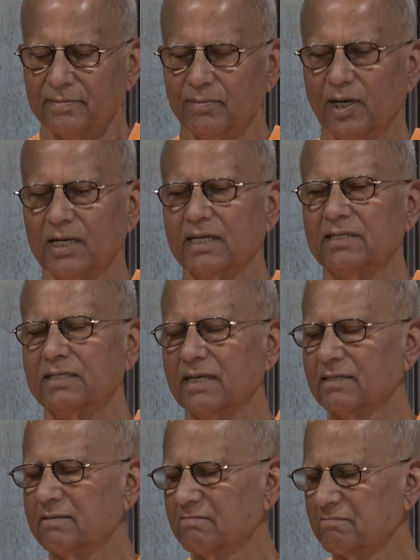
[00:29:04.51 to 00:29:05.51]
Maharaj
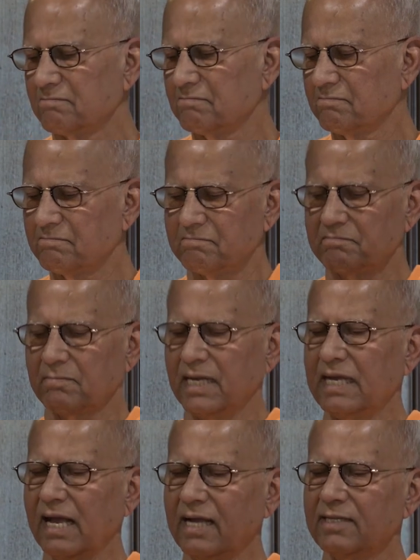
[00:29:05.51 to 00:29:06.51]
said,
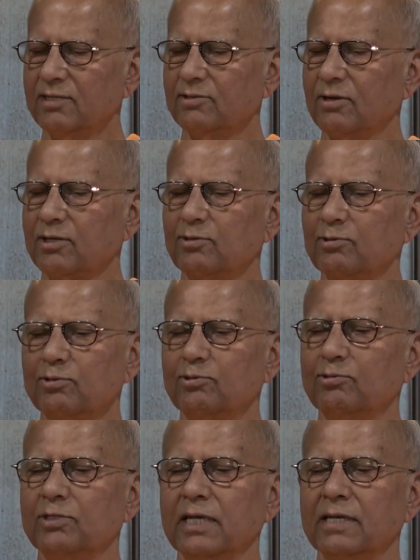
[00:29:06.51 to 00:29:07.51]
my hand is not good
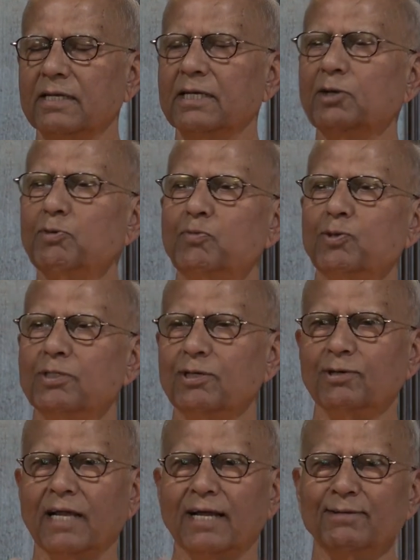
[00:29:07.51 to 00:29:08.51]
today. You put
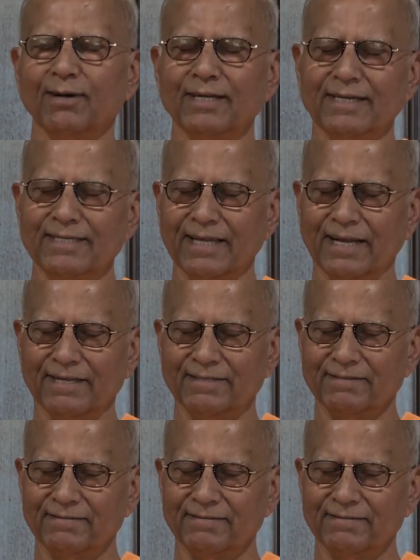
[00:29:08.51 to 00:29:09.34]
your hand on his head.